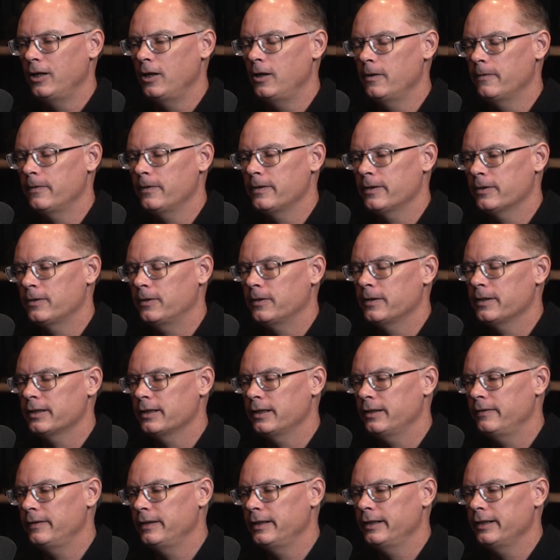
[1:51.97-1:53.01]
over the course
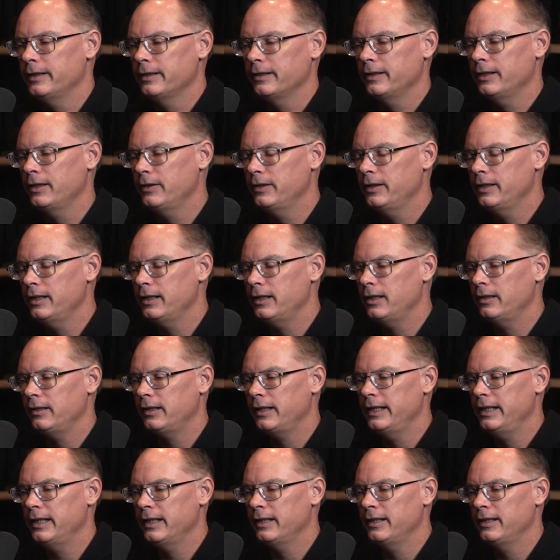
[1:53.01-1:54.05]
of it, you know, you get a
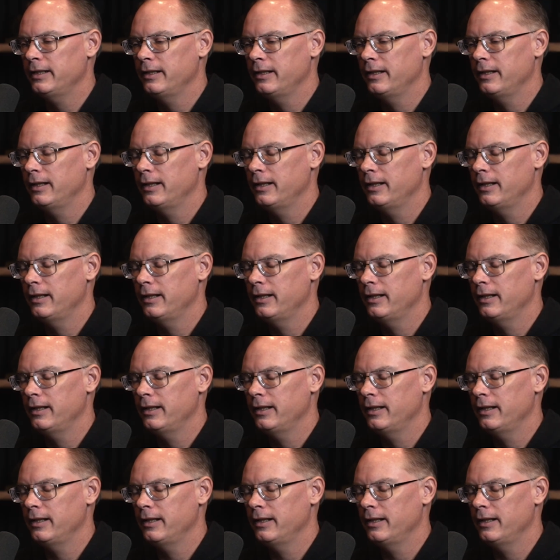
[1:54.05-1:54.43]
lighting